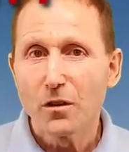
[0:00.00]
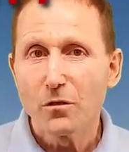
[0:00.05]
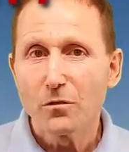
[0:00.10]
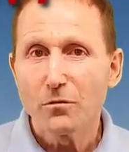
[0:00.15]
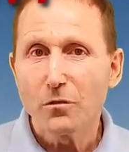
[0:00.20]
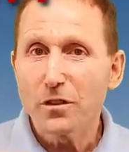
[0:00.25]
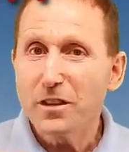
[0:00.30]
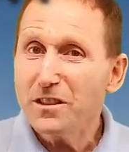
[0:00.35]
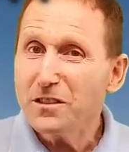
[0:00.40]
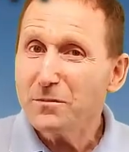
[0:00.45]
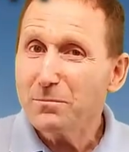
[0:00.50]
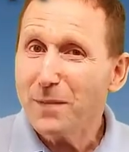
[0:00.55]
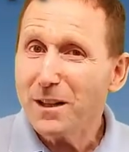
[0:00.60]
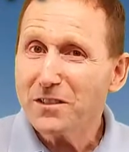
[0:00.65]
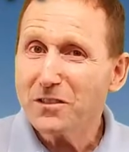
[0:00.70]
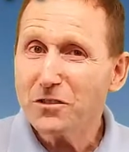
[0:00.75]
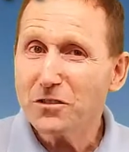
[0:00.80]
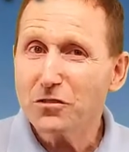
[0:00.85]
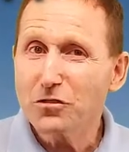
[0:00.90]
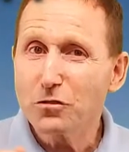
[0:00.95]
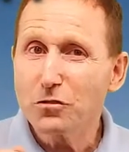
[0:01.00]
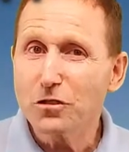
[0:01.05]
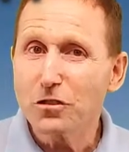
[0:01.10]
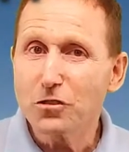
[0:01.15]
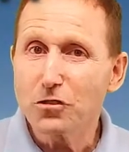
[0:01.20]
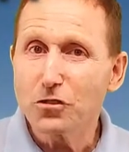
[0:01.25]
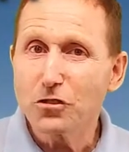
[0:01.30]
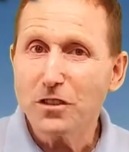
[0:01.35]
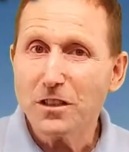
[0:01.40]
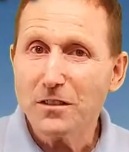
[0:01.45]
For these muscles to
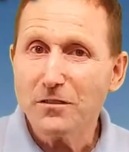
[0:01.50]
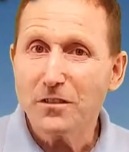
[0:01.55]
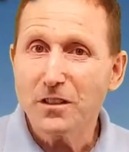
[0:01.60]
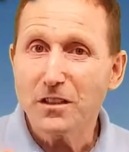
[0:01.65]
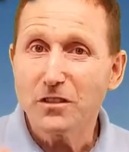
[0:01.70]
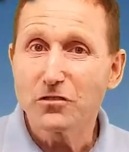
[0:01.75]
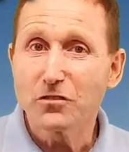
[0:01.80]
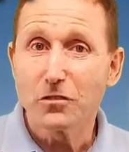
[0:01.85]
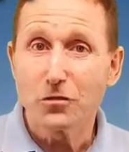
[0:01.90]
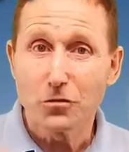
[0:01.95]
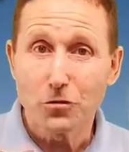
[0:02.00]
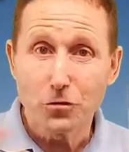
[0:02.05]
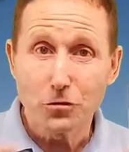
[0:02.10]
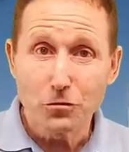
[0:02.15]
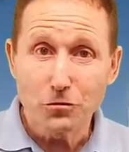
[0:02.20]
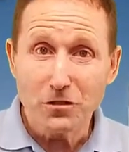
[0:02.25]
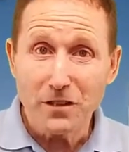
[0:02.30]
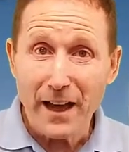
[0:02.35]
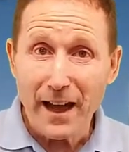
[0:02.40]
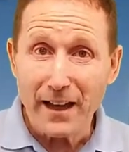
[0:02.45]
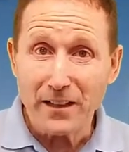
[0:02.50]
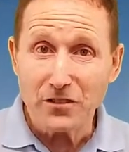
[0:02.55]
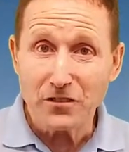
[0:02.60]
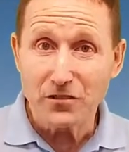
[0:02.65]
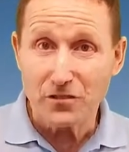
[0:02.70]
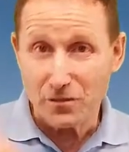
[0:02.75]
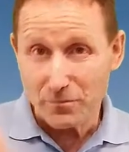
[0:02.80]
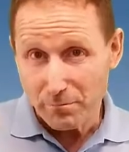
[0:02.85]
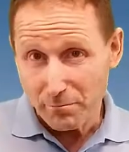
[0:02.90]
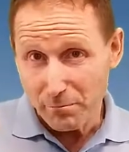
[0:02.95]
achieve these two
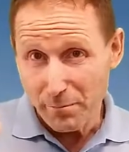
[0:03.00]
tasks,